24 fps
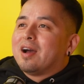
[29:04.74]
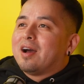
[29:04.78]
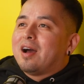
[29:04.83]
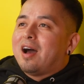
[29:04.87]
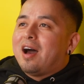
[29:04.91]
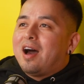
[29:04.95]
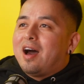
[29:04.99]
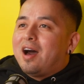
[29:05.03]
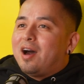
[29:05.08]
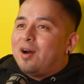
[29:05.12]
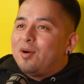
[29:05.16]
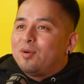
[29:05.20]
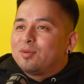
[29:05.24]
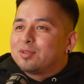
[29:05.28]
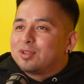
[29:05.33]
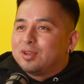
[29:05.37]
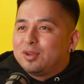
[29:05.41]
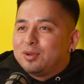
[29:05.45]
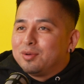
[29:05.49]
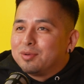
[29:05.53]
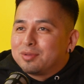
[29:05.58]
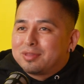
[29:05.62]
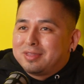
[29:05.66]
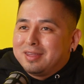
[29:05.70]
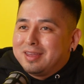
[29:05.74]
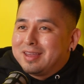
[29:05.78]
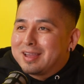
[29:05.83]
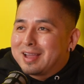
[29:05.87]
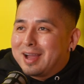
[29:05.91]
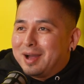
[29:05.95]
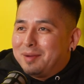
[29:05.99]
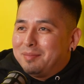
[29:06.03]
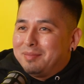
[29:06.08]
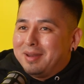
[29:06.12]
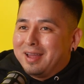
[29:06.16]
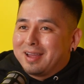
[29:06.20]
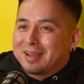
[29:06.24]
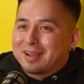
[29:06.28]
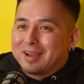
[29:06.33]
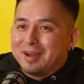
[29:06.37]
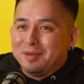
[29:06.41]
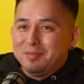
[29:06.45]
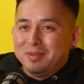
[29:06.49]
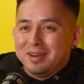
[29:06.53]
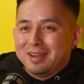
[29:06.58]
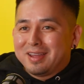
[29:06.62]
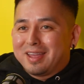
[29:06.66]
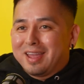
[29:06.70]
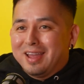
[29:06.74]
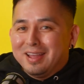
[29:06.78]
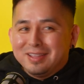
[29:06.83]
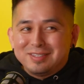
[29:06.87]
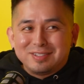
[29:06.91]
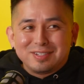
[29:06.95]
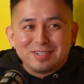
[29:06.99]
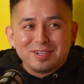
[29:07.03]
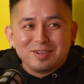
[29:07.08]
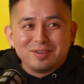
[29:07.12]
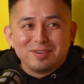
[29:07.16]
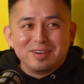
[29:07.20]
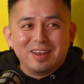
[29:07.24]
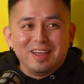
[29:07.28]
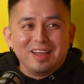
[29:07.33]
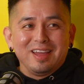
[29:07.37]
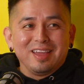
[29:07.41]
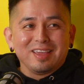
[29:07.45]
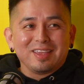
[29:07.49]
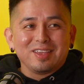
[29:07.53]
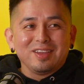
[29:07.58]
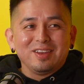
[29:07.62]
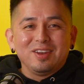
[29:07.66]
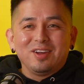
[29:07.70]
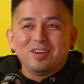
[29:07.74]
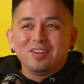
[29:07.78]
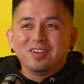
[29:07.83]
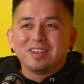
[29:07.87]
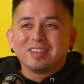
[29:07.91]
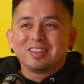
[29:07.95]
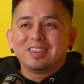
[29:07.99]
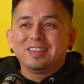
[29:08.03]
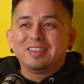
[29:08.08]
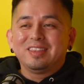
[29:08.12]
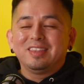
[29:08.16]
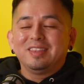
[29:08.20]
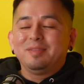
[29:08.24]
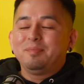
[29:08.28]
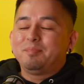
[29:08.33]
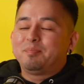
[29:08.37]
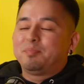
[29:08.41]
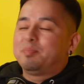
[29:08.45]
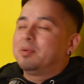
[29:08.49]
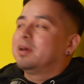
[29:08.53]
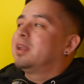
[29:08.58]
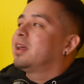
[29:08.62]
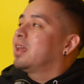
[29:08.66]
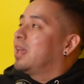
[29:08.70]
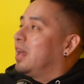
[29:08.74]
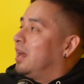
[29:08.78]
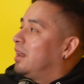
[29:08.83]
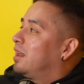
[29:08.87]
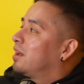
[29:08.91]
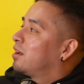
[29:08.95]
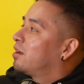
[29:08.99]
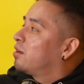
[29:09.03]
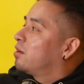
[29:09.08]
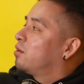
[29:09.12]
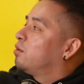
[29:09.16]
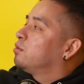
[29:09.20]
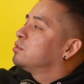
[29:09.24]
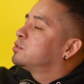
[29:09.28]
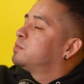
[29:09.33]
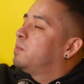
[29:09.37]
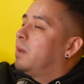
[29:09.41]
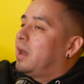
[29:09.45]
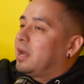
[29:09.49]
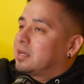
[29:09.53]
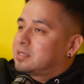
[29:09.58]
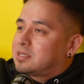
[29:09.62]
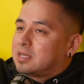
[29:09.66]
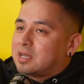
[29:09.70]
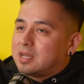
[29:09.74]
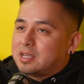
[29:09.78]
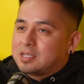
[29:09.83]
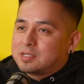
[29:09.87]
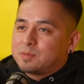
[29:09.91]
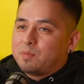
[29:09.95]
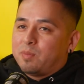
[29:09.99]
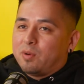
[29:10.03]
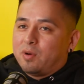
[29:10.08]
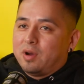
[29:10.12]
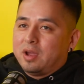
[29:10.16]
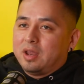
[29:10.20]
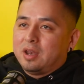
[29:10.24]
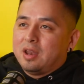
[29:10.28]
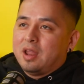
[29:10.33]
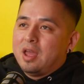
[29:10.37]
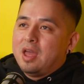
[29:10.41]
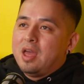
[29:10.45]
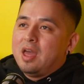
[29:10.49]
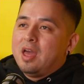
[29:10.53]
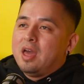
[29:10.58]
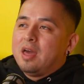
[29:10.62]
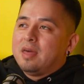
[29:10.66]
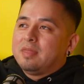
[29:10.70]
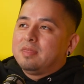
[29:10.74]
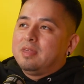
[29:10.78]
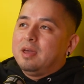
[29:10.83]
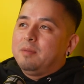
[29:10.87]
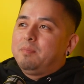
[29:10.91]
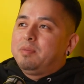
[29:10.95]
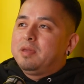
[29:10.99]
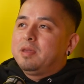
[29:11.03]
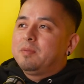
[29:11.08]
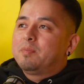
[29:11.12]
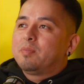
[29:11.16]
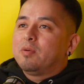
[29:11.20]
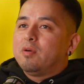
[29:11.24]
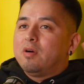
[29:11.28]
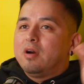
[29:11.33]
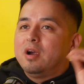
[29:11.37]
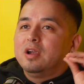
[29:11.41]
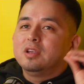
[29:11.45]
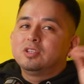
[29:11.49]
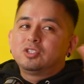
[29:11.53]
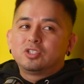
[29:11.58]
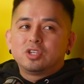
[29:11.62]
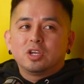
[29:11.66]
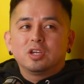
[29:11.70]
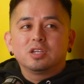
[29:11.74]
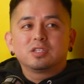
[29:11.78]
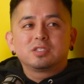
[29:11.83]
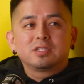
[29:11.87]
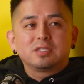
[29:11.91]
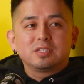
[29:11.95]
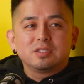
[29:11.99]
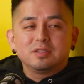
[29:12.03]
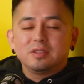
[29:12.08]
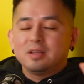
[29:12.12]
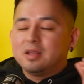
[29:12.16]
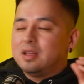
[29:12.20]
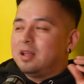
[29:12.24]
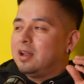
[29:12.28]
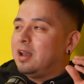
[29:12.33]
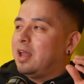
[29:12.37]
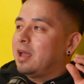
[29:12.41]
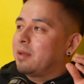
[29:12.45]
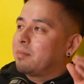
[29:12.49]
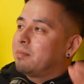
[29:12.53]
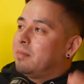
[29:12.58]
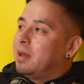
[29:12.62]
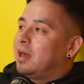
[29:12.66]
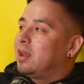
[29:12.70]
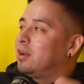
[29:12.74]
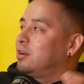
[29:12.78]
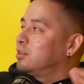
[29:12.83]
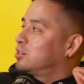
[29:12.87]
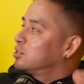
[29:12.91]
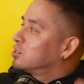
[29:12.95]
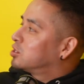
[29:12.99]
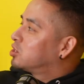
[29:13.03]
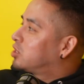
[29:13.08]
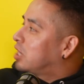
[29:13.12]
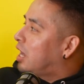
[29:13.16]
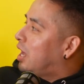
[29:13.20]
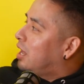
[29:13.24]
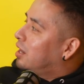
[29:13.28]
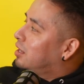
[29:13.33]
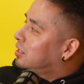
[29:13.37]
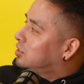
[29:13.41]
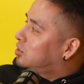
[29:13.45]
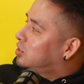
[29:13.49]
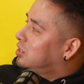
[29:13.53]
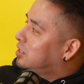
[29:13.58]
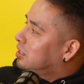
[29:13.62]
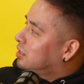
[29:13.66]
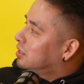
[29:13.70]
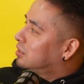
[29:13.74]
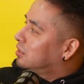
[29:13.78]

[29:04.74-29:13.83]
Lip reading: how do you think I'm like coming against you? Like, you know, but again, it goes back to his point that people are just like men are just trying to